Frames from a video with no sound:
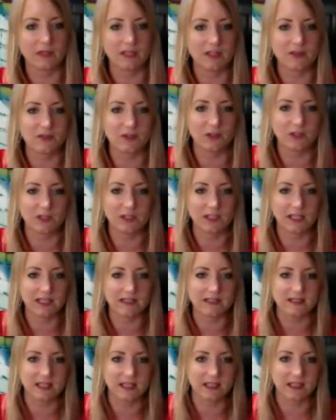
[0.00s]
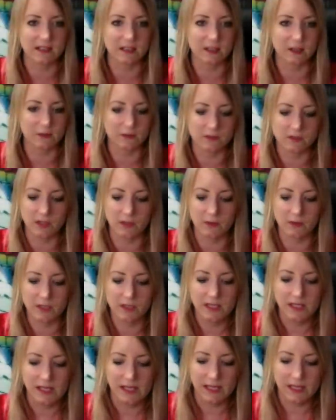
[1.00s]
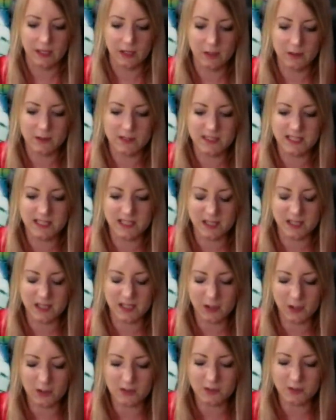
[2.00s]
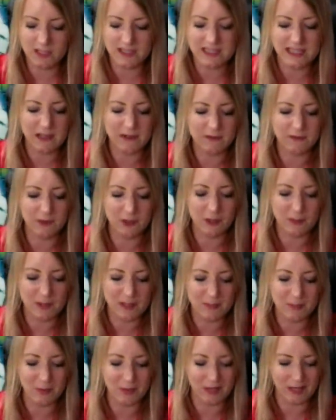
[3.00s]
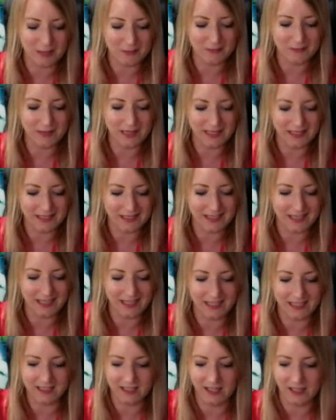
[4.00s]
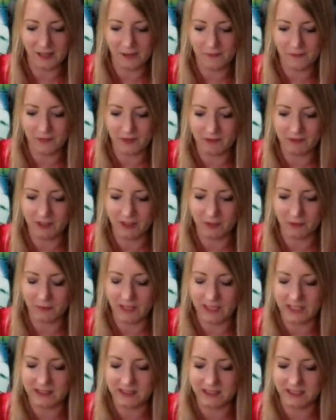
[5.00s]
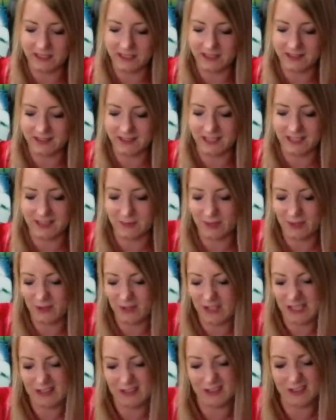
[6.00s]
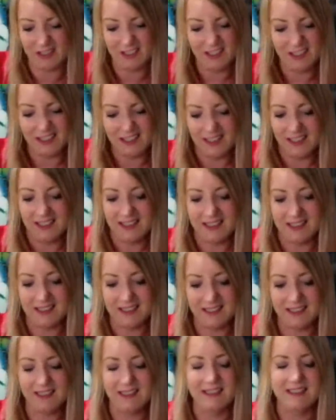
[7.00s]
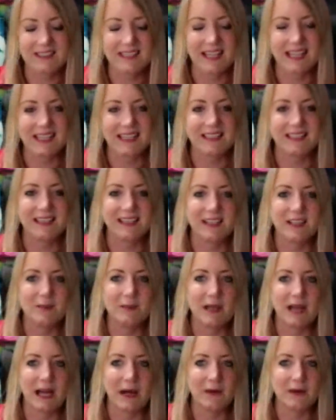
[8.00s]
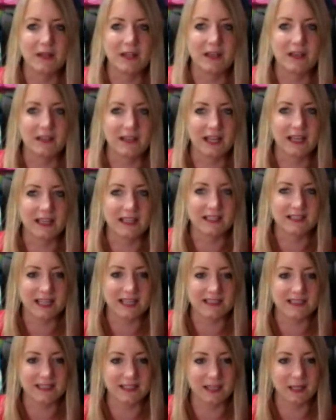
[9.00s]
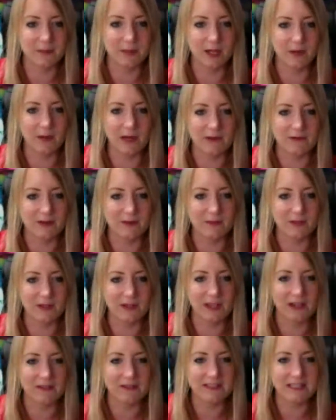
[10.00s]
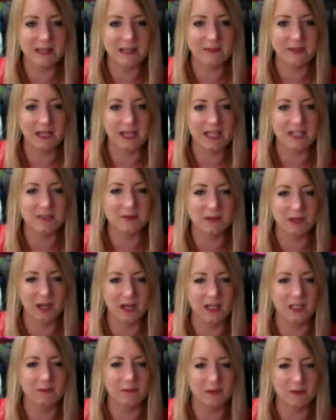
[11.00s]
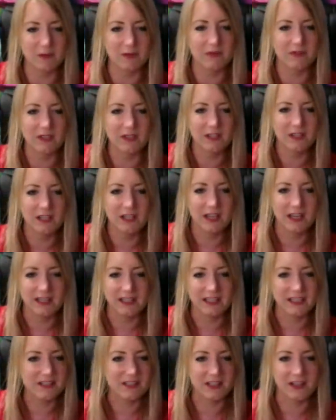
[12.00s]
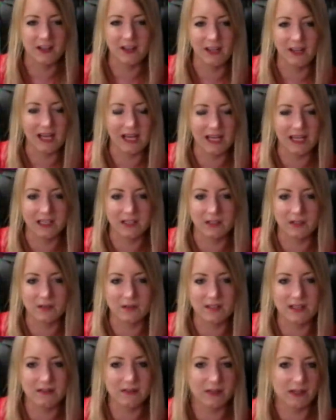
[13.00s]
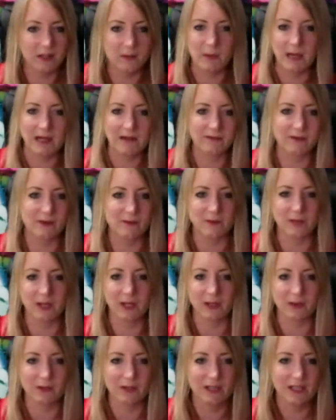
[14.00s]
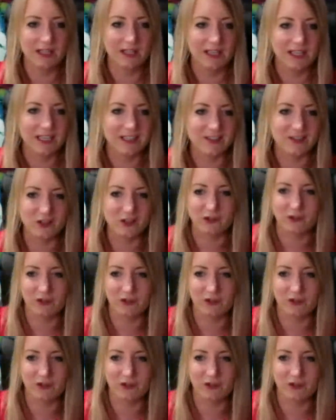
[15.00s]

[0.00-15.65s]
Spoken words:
join your next thing? You know, so it always did. It always worked out for me. But like Mike and I are really good mates. And he say to me, look, Helen, it's taking a little bit out of you. Like, it takes a little bit away from you. Every time you get into an argument with an idiot online who's never going to buy from you, it's just